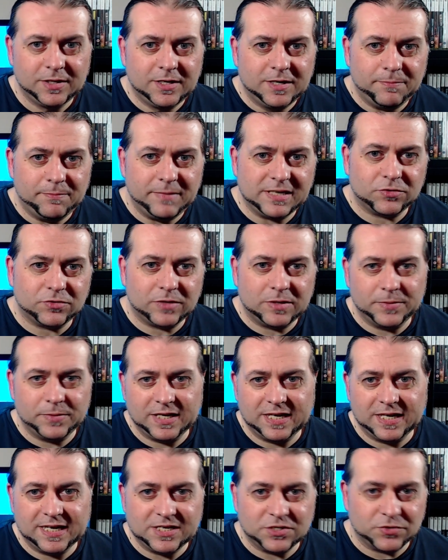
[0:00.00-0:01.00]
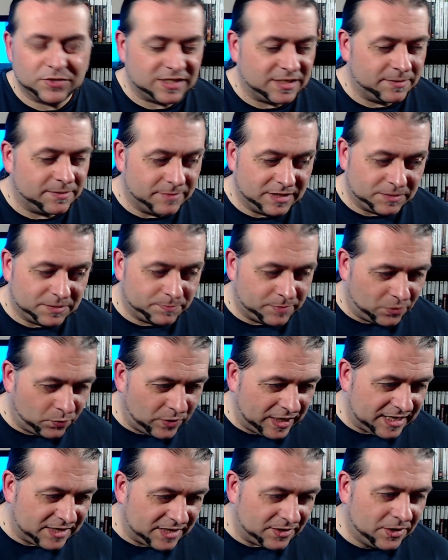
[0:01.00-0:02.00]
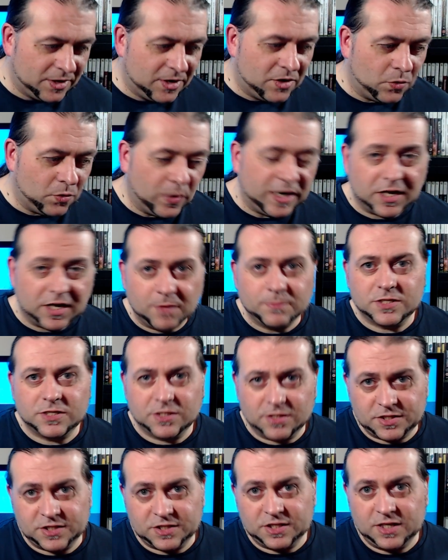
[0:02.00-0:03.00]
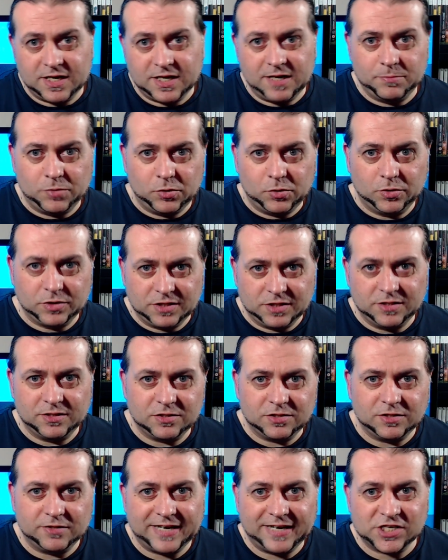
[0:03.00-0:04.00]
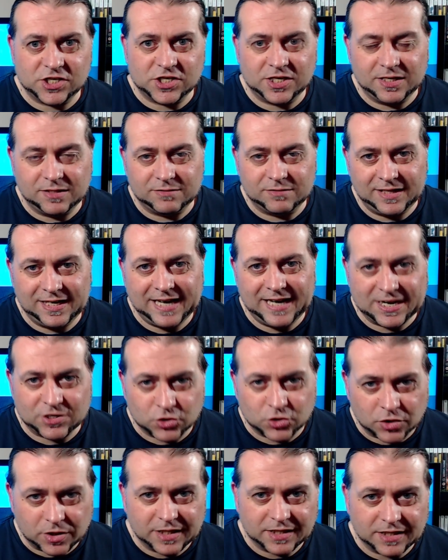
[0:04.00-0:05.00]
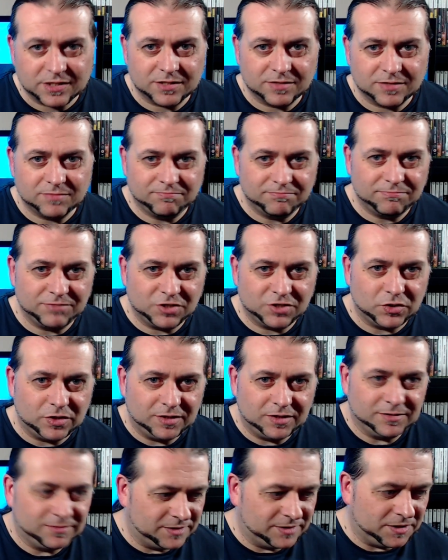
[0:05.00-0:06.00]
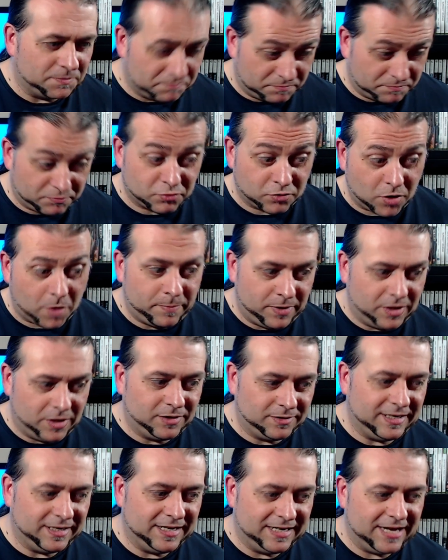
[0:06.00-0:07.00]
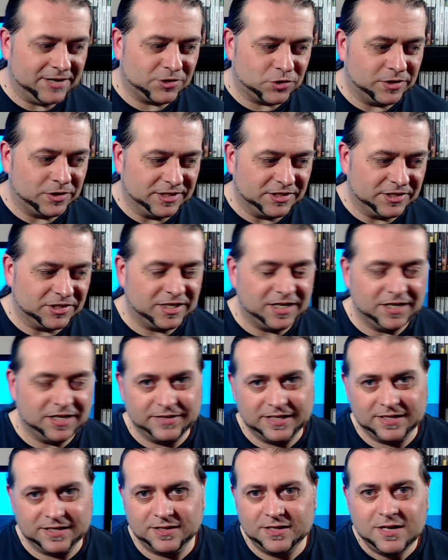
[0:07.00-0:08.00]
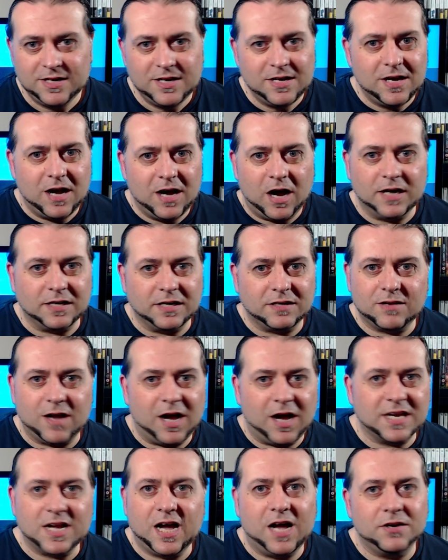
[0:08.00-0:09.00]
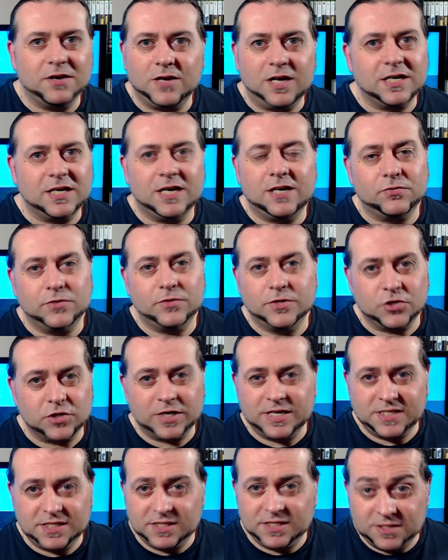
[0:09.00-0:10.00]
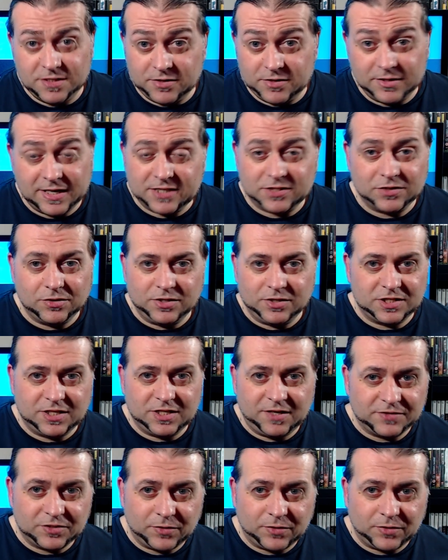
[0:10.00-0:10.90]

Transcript: Mess around with the laser assemblies. But when it comes to the circuit boards and the sort of actual electronics, sort of the proper electronic side of it, I can't run traces and do that sort of stuff.